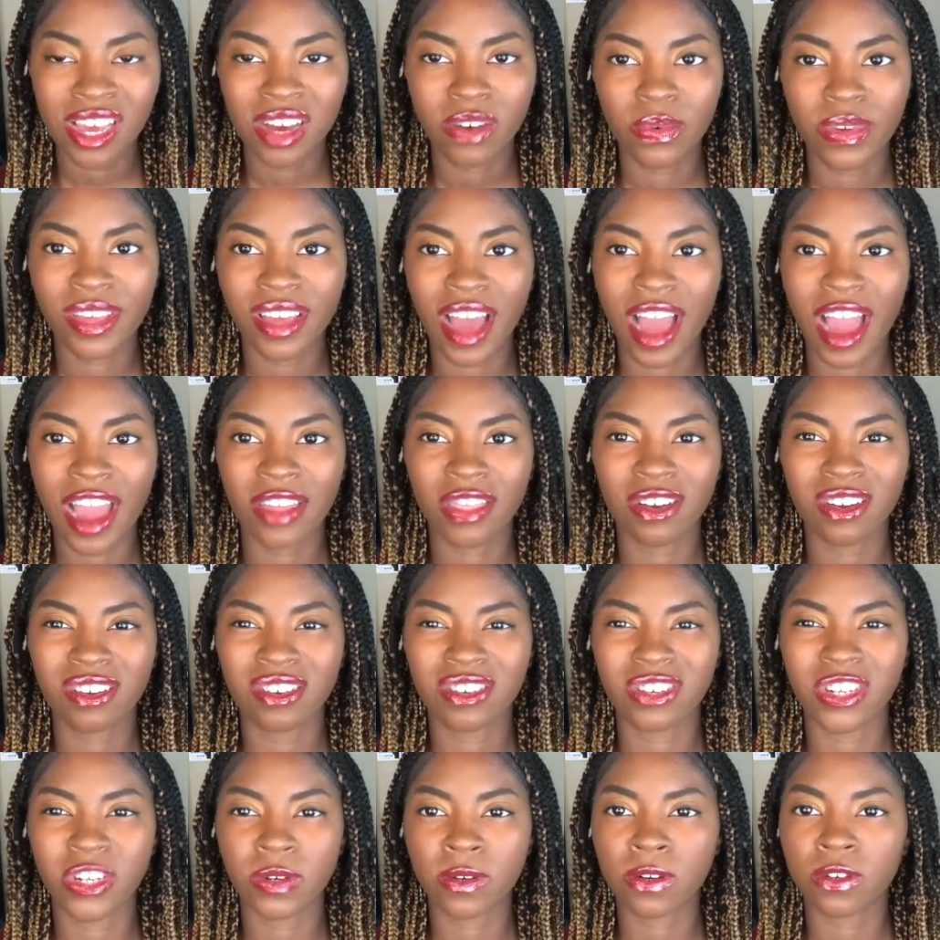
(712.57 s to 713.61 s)
We either
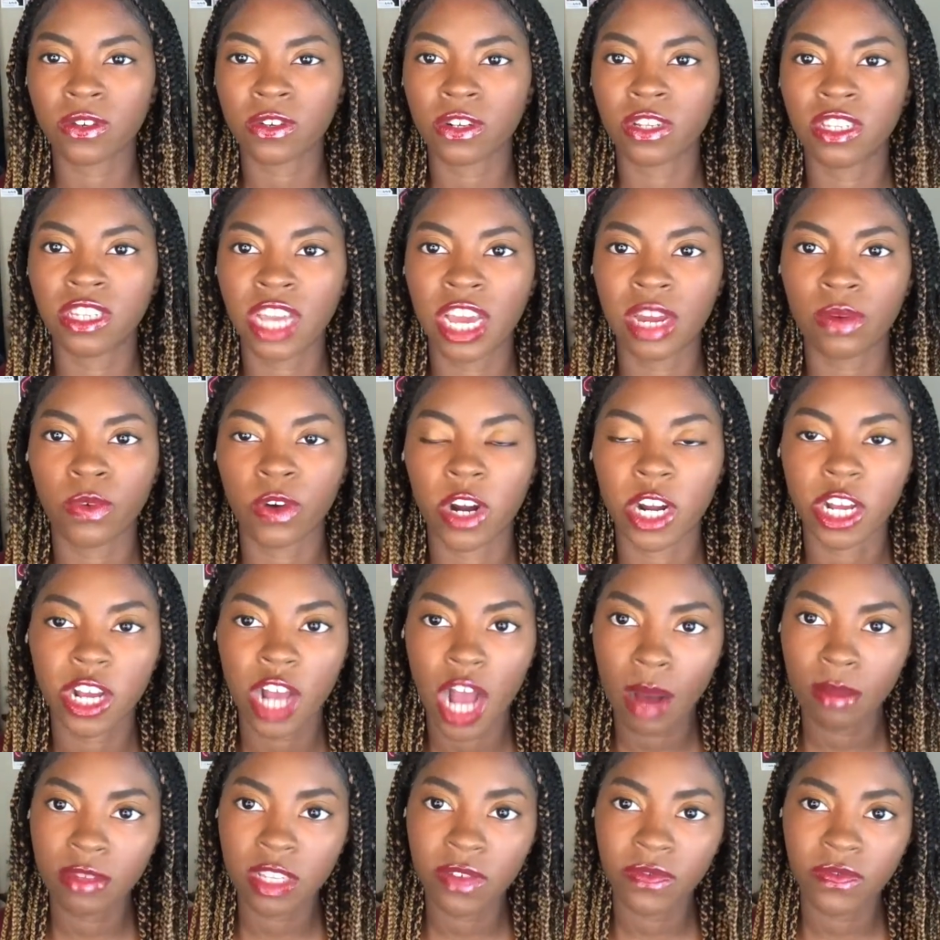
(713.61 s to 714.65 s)
don't understand where it
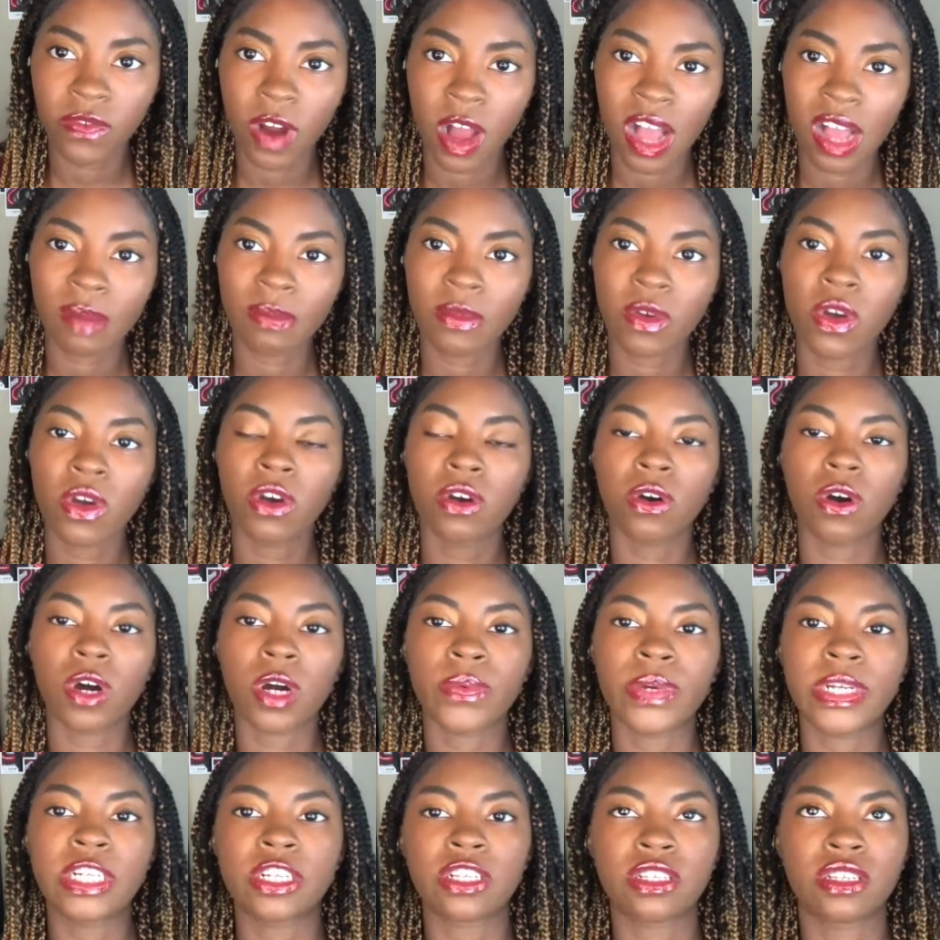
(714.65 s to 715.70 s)
comes from, or
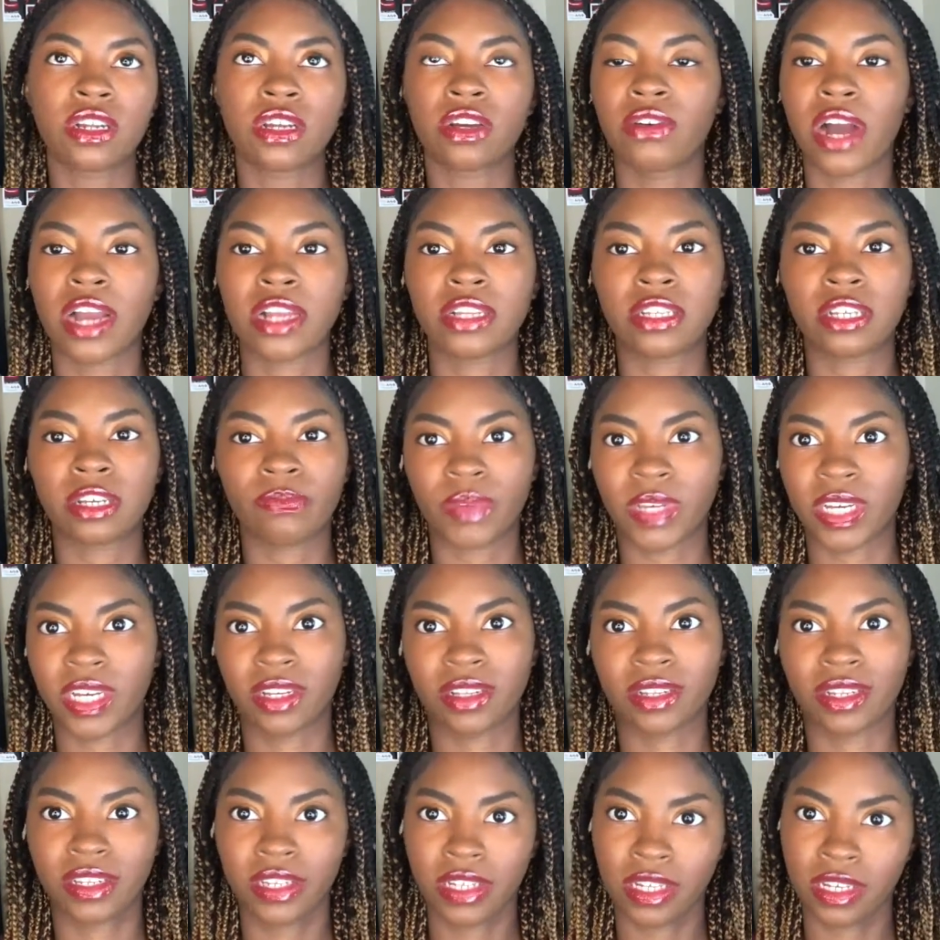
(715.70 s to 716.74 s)
we just neglect it
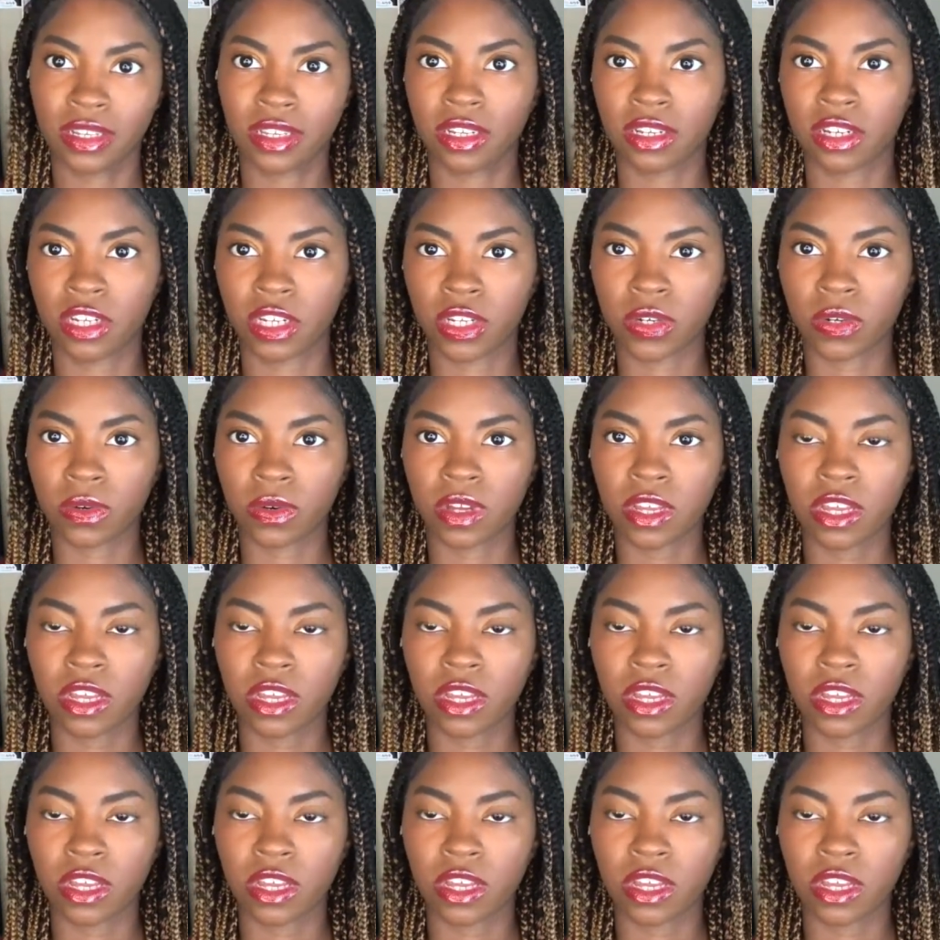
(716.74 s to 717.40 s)
because it's easy to.